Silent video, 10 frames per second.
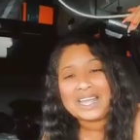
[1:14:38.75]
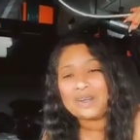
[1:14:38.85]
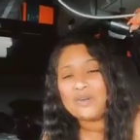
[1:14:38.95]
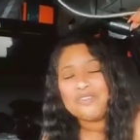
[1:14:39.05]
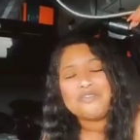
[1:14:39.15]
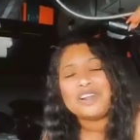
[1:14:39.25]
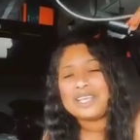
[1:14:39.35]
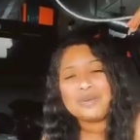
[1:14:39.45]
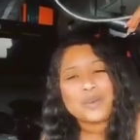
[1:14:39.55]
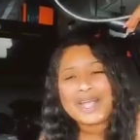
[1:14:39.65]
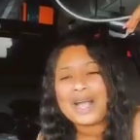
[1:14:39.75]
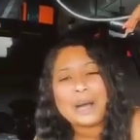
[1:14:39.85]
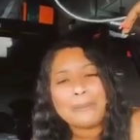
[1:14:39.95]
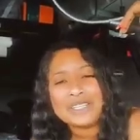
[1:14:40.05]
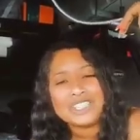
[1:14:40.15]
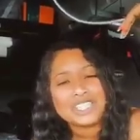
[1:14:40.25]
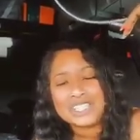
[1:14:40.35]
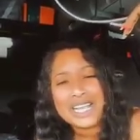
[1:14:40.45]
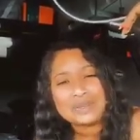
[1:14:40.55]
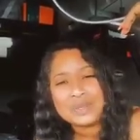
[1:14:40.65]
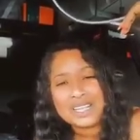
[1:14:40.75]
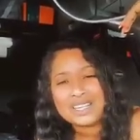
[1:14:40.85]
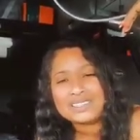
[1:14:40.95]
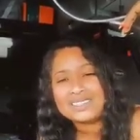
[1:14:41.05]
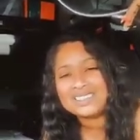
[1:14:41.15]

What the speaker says: You know why? That's the truck driver in me, because I